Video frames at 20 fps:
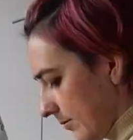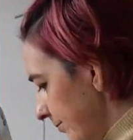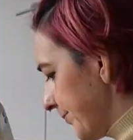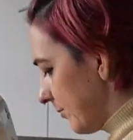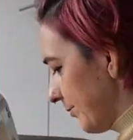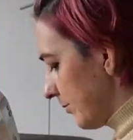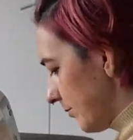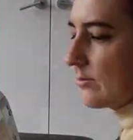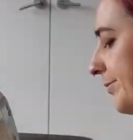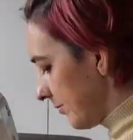if you
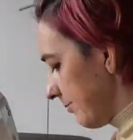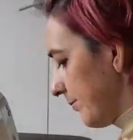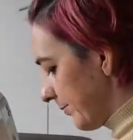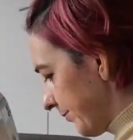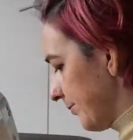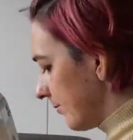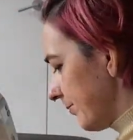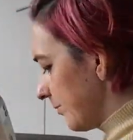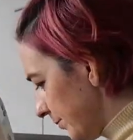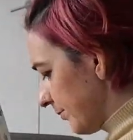enjoy
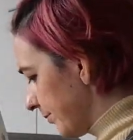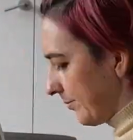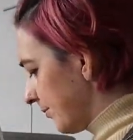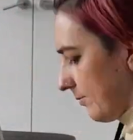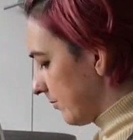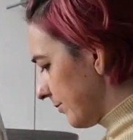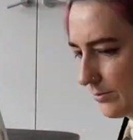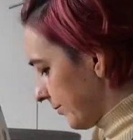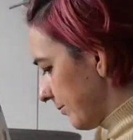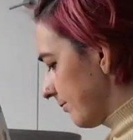hearing complaining,
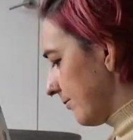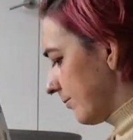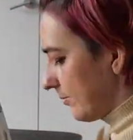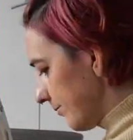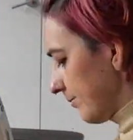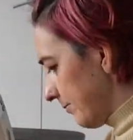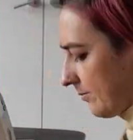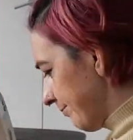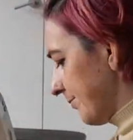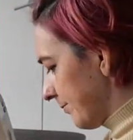this might be the
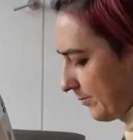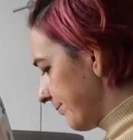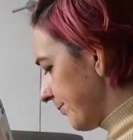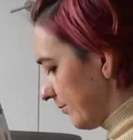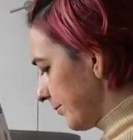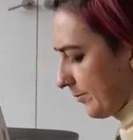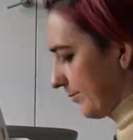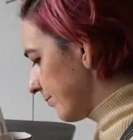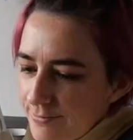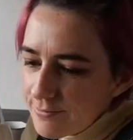channel for
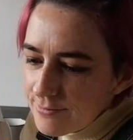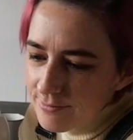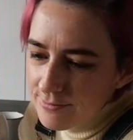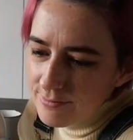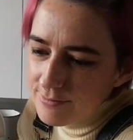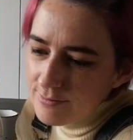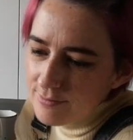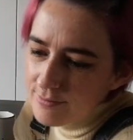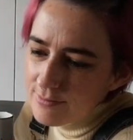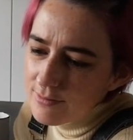you.
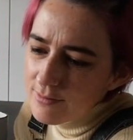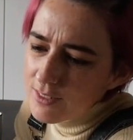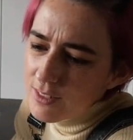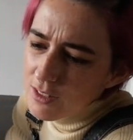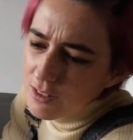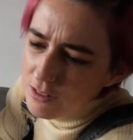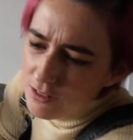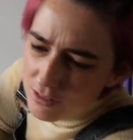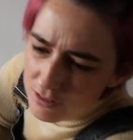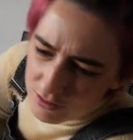
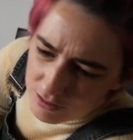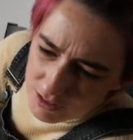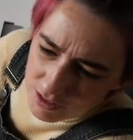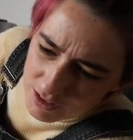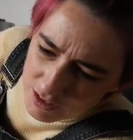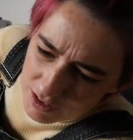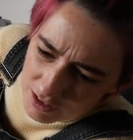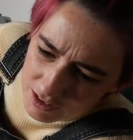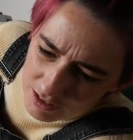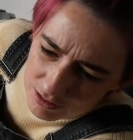Oh,
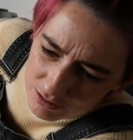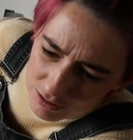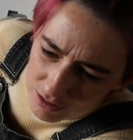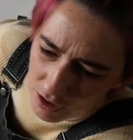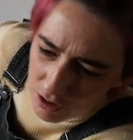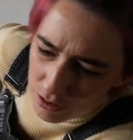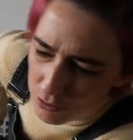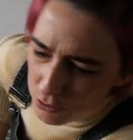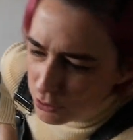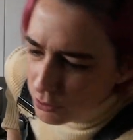the little
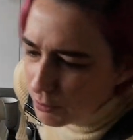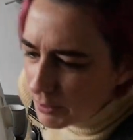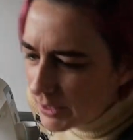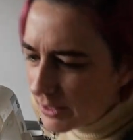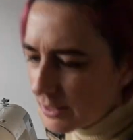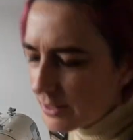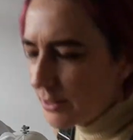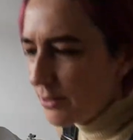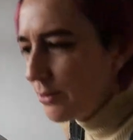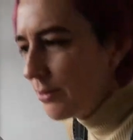cold bear.